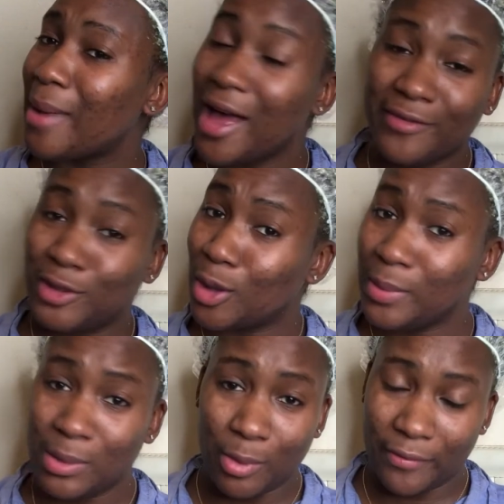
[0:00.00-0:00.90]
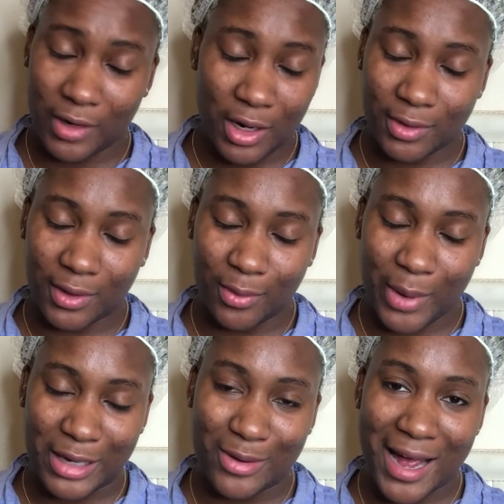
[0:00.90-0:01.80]
I have so many more videos on the
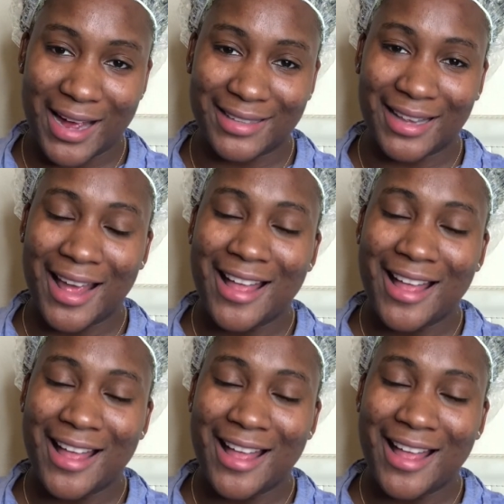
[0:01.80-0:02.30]
way, you guys.